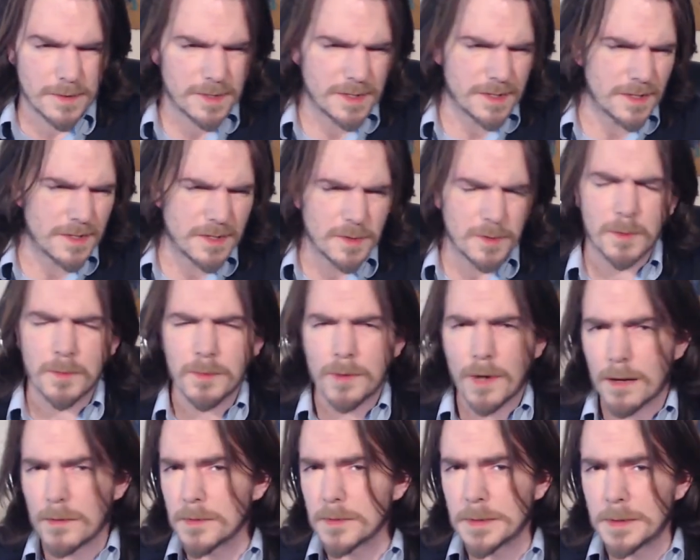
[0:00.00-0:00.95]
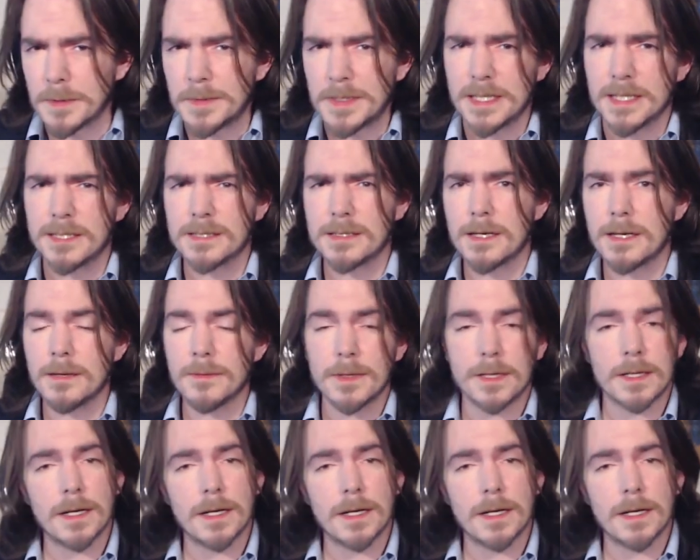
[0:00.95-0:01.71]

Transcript: which the two will probably be the same.